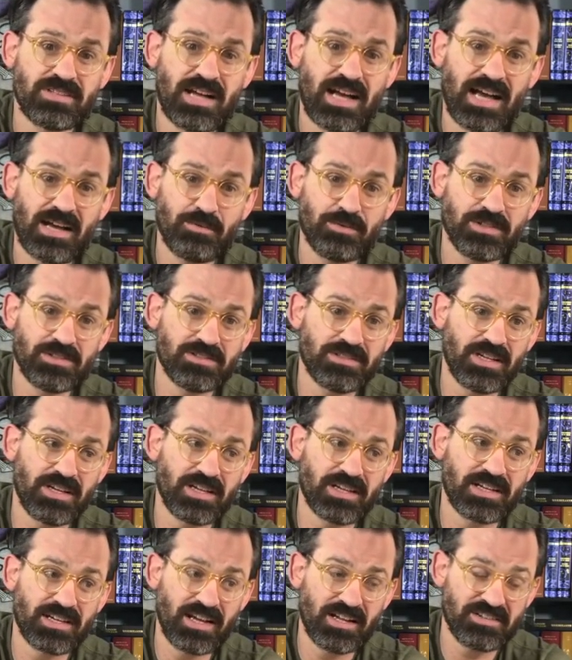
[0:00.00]
I would uh,
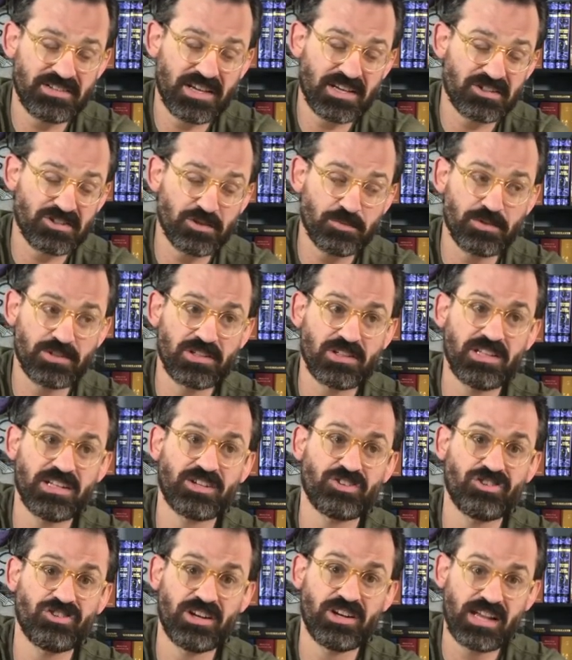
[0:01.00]
contact Noble
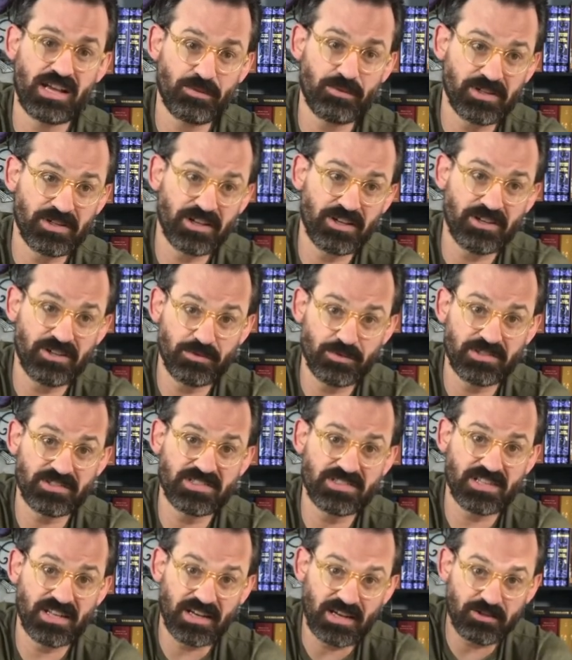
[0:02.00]
Collection and I would get a new one
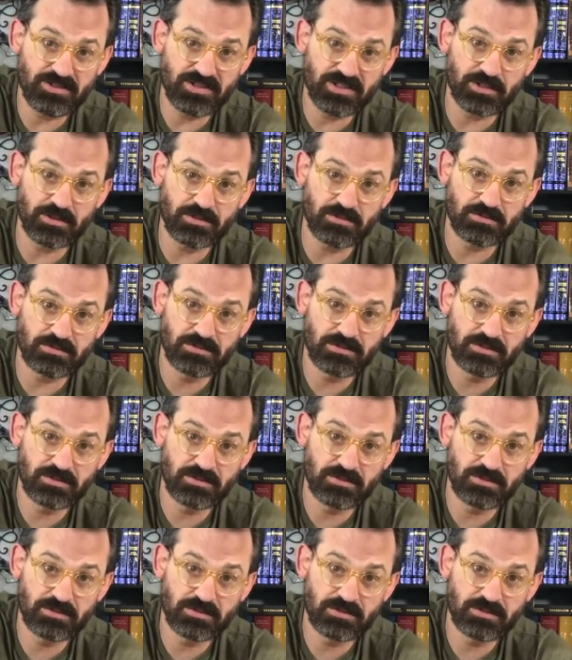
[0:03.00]
sent out to you.